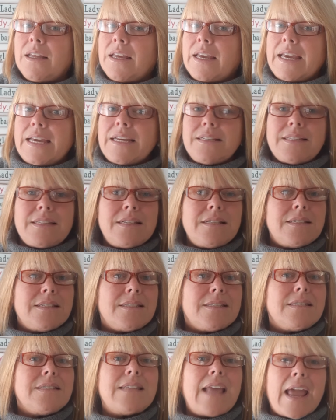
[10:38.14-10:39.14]
it's
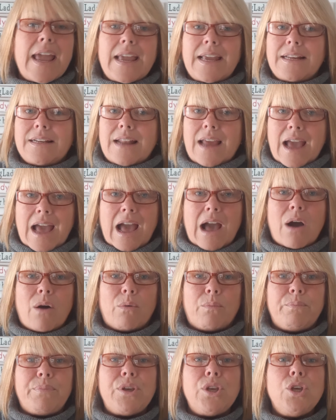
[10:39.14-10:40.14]
insane
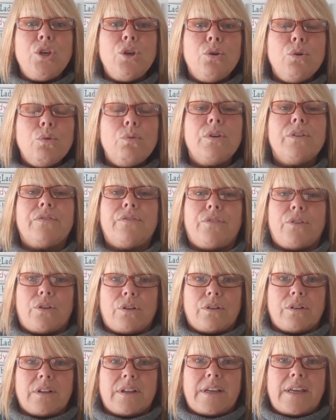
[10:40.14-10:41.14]
how
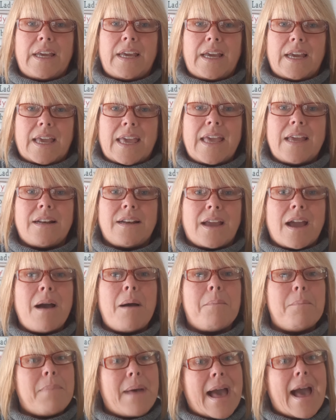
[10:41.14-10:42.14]
beautiful it can
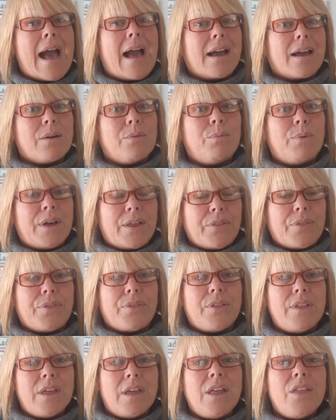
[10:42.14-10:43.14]
come back
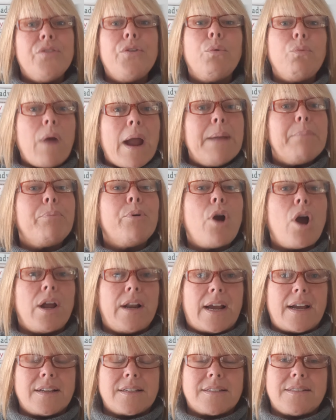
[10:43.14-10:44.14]
with the right
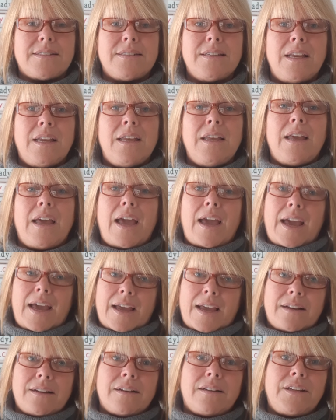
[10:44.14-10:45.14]
products.
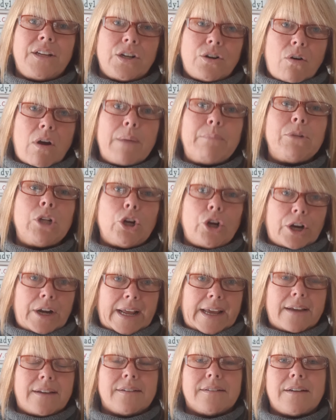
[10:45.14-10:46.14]
And you know, I'm
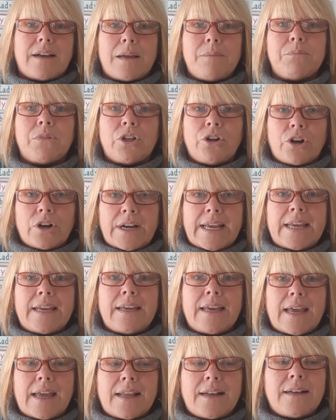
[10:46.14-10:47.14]
learning,
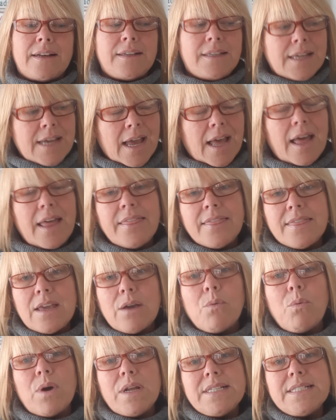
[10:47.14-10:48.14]
and yeah, I
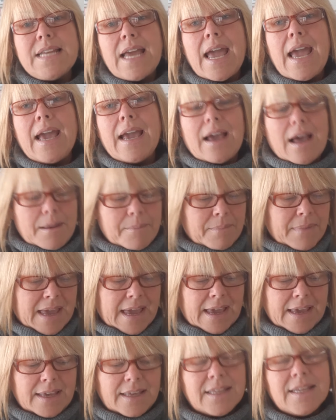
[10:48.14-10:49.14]
think one day I
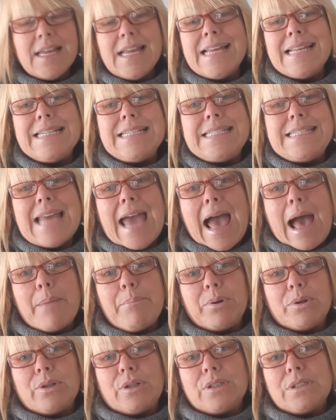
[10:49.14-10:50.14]
may
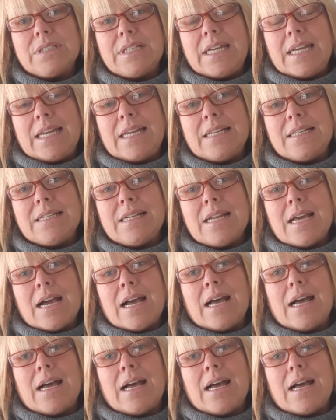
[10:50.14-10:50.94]
dabble in